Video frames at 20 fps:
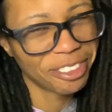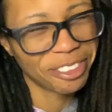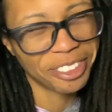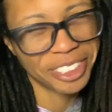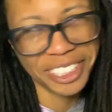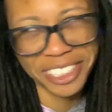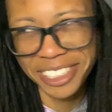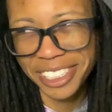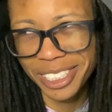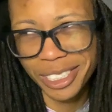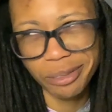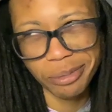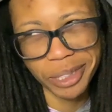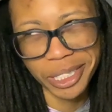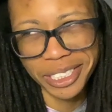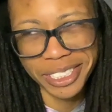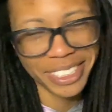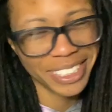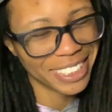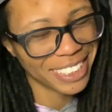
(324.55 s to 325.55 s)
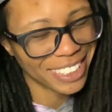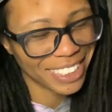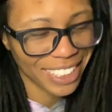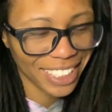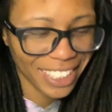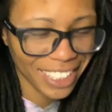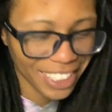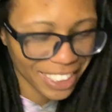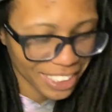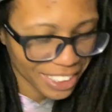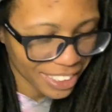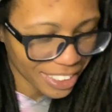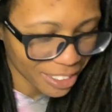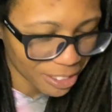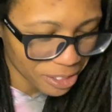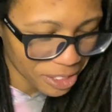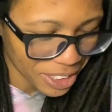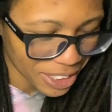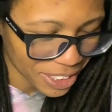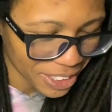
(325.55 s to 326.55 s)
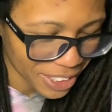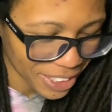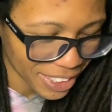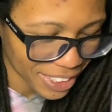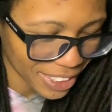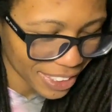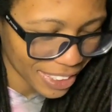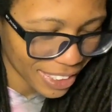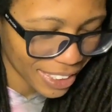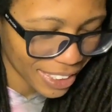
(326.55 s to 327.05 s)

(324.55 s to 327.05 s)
We talked about this. No such thing.